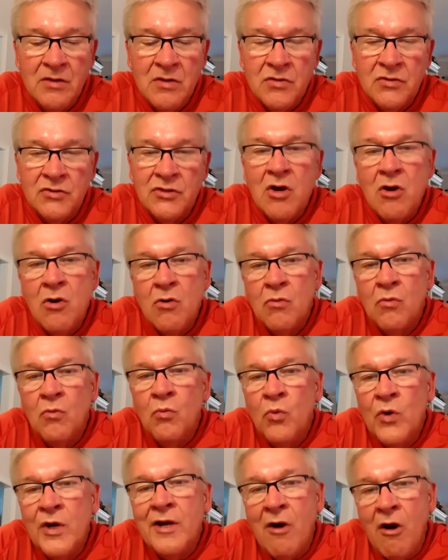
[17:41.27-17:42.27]
So
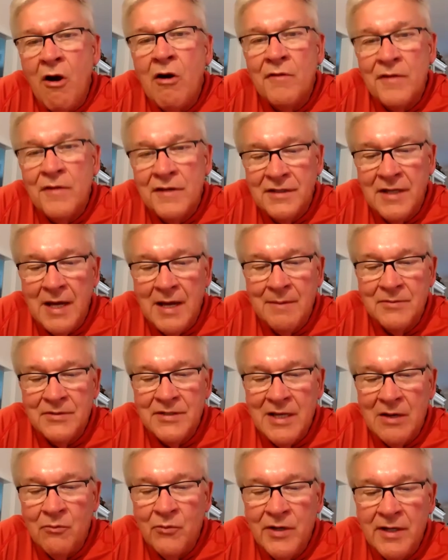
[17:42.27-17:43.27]
when are the times
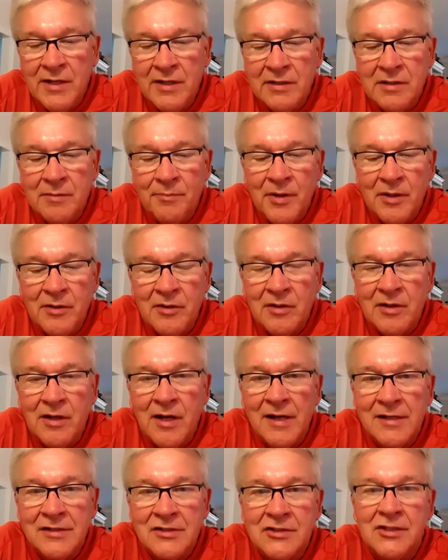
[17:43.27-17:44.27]
that we depend on
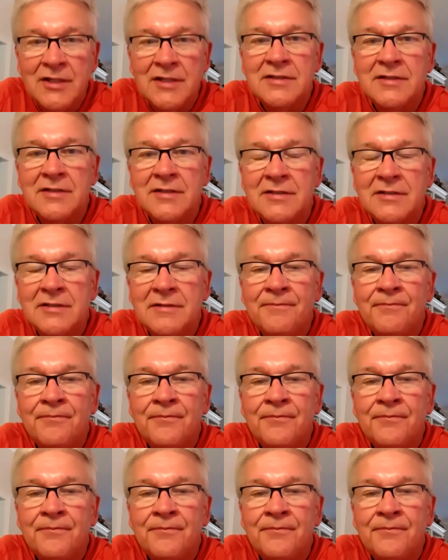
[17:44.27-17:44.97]
God's justice?